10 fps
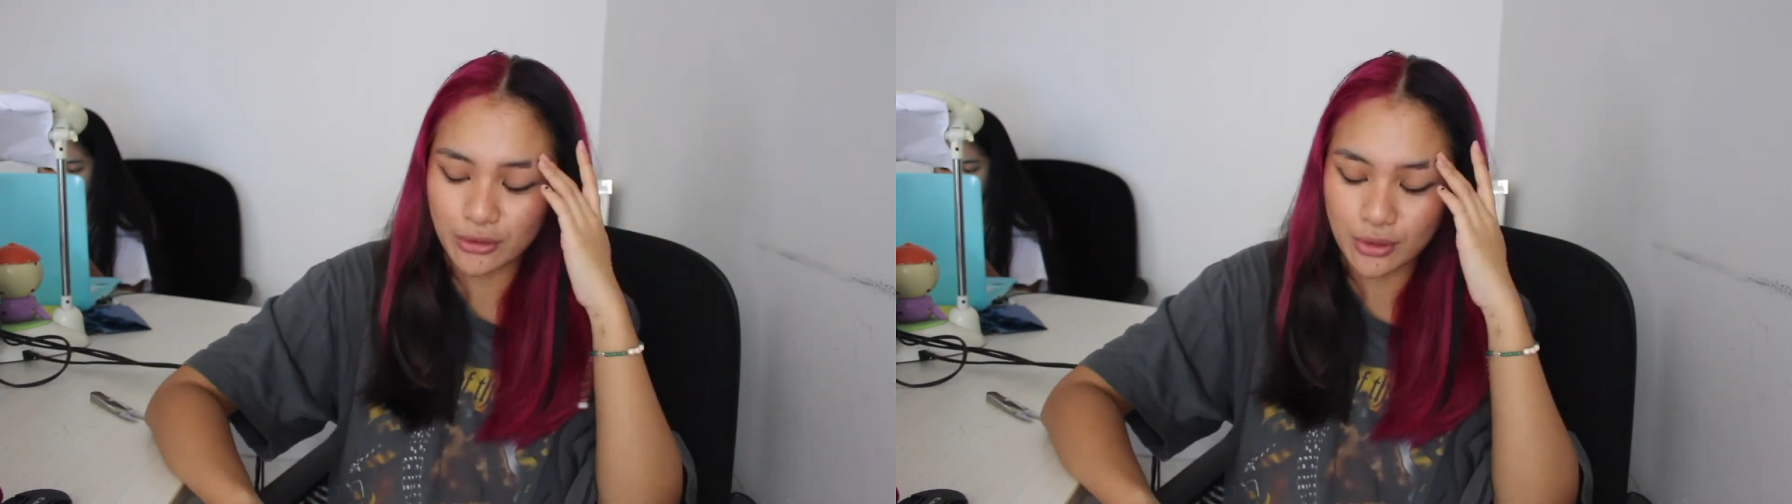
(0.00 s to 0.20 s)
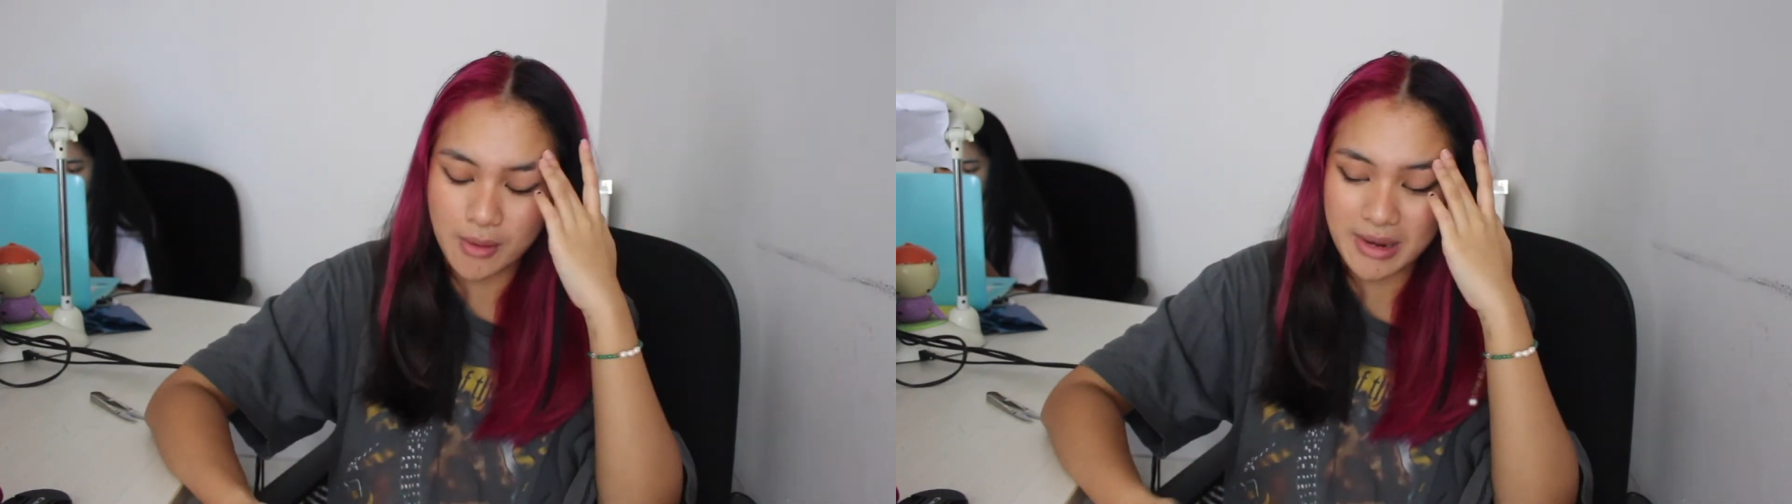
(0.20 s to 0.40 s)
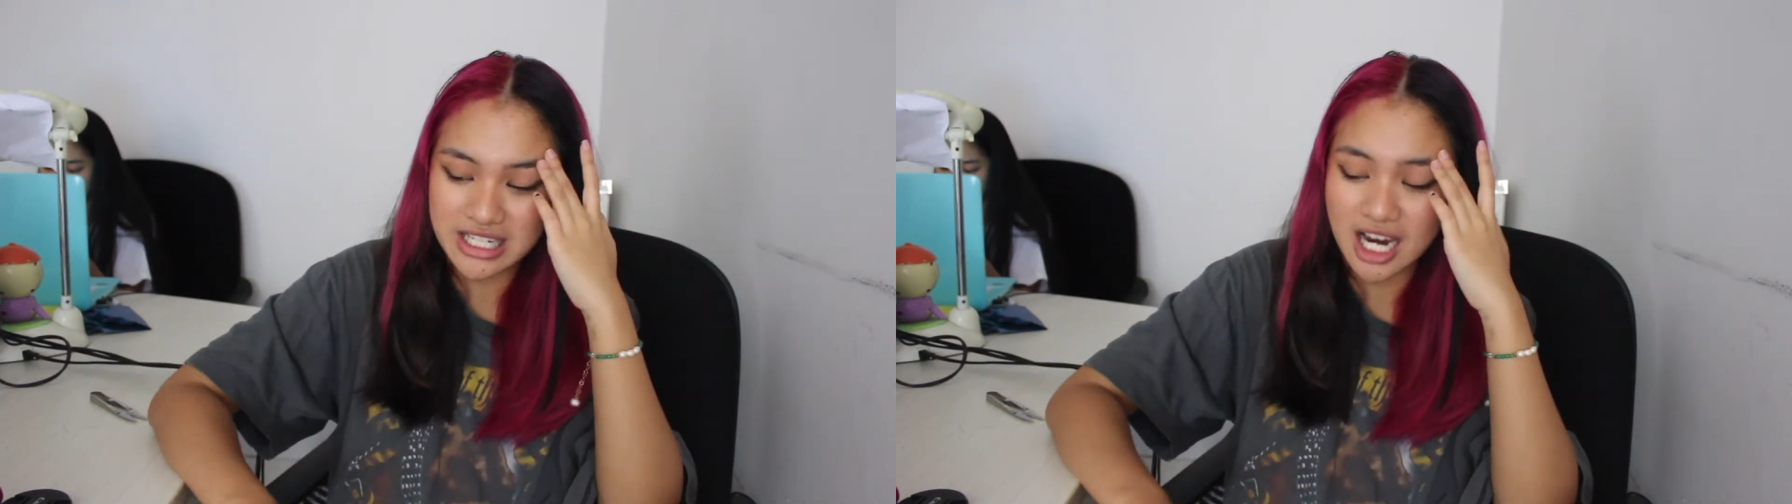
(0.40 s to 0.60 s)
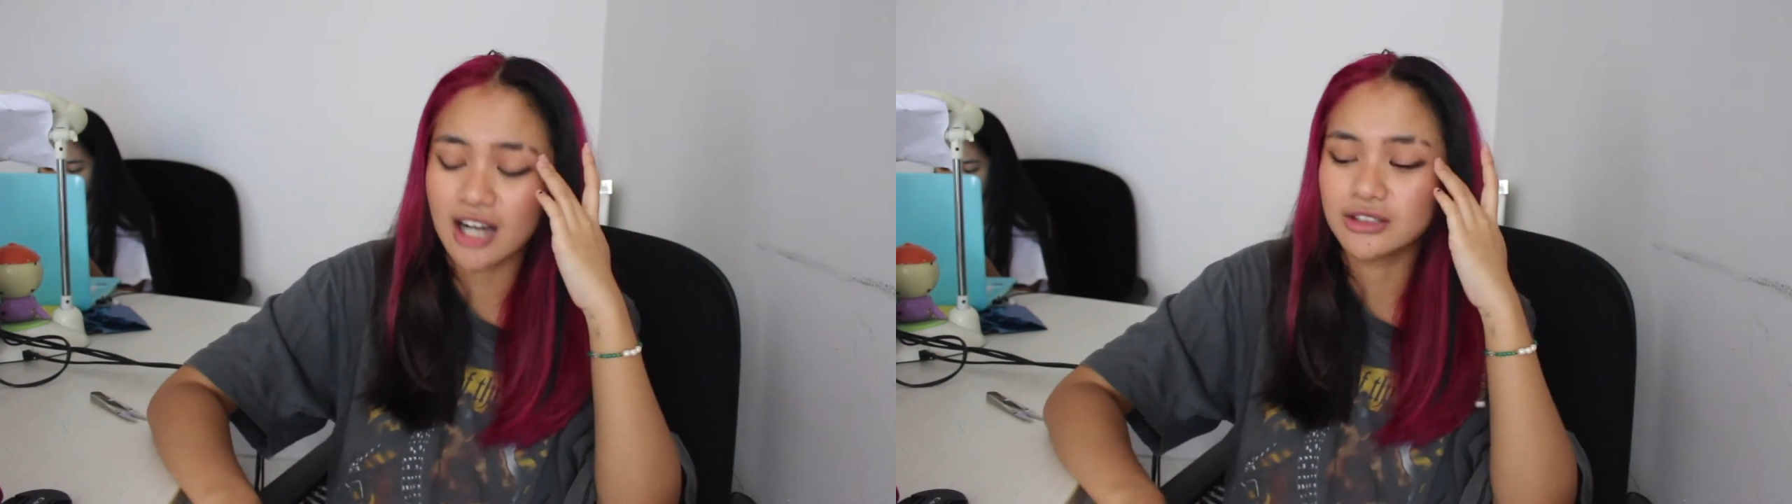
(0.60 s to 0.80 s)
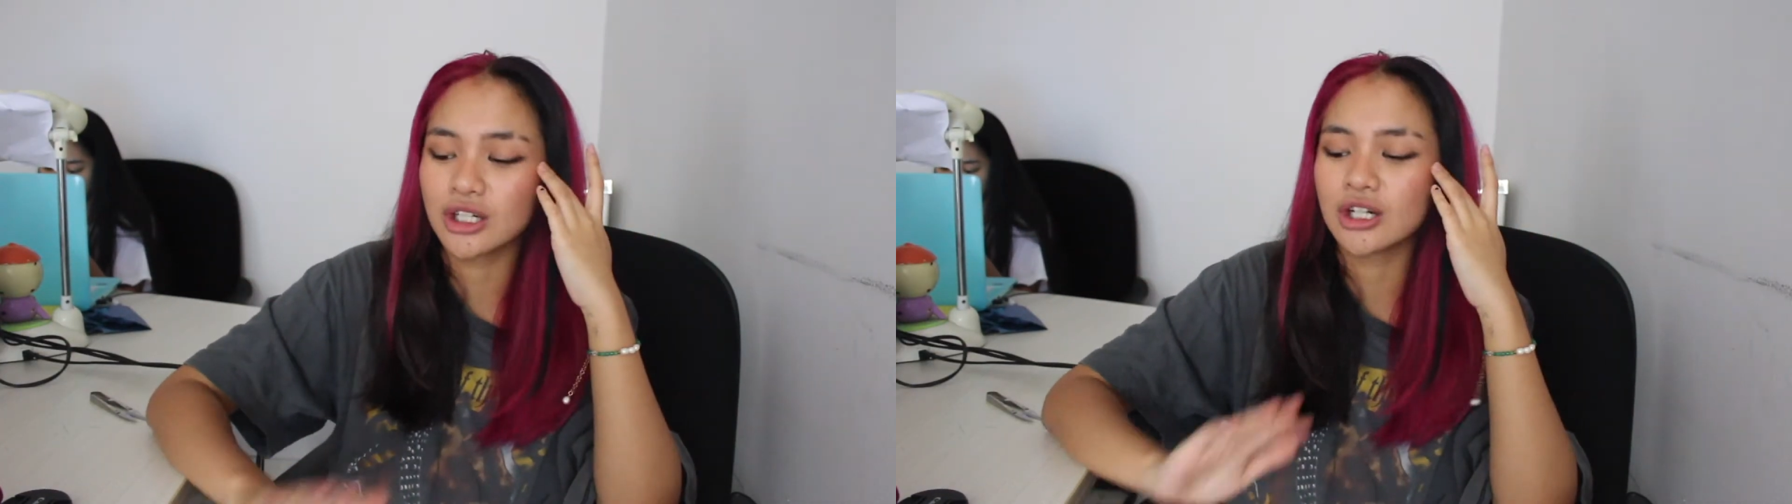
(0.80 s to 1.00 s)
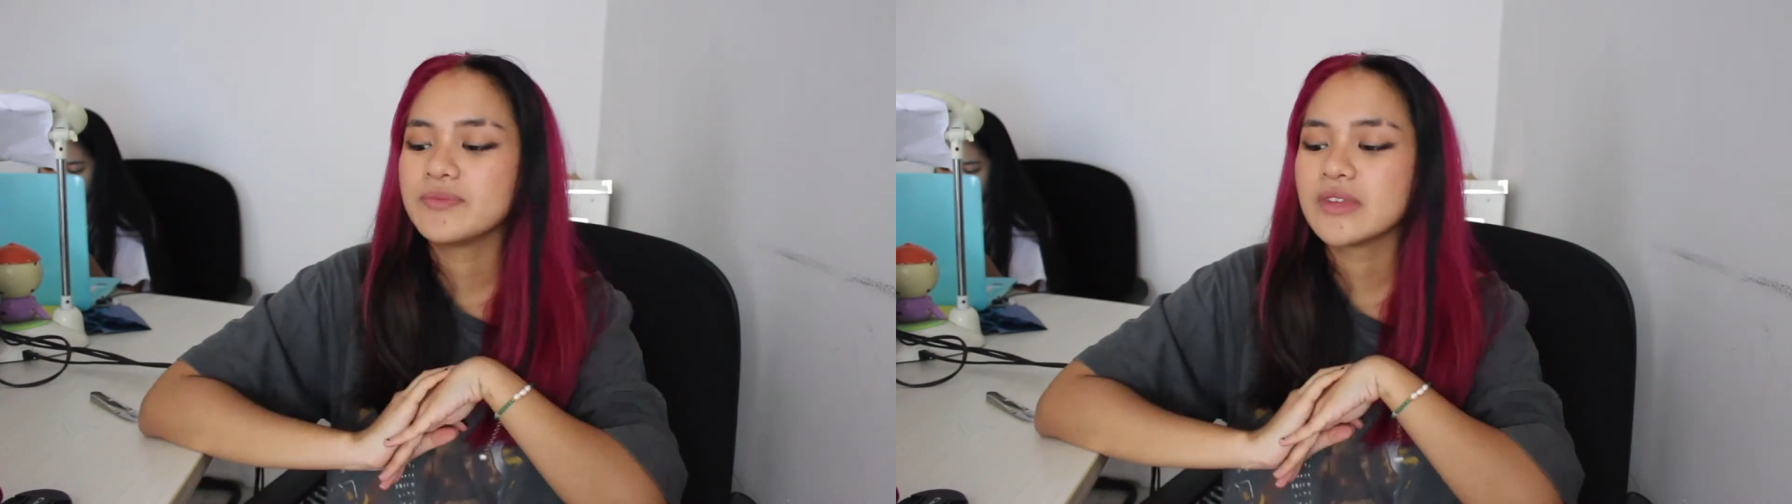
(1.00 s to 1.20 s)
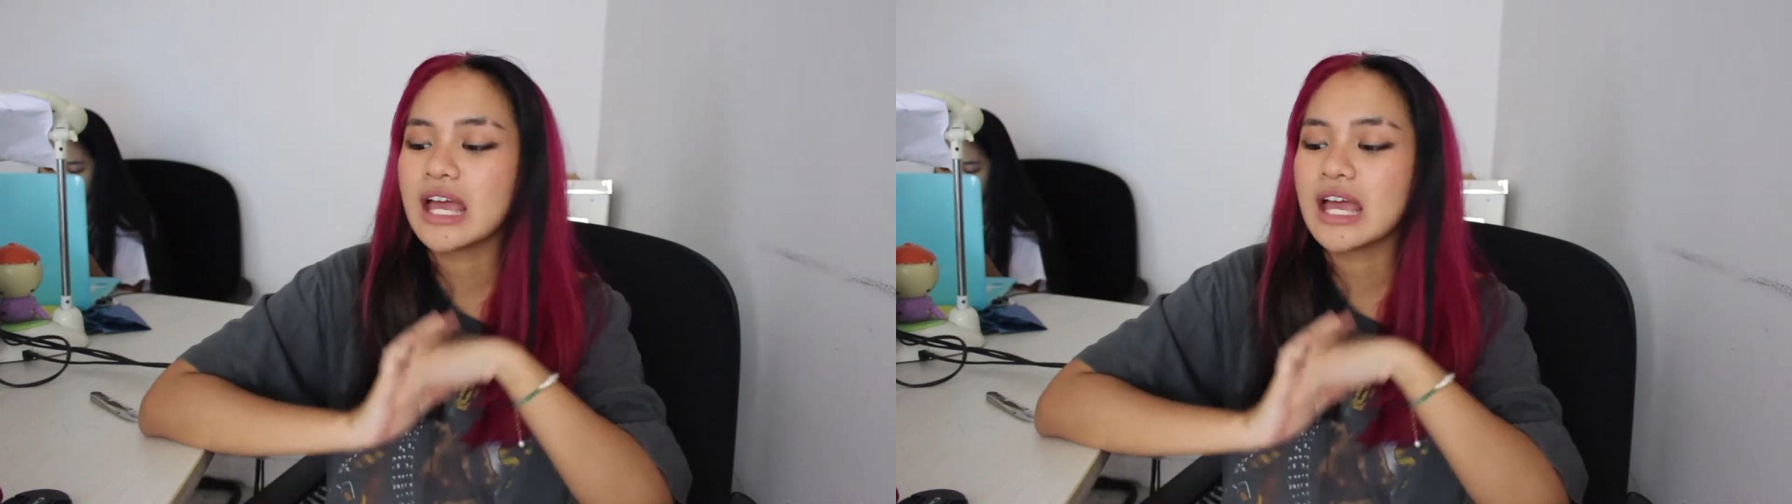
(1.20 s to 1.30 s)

throughout my childhood,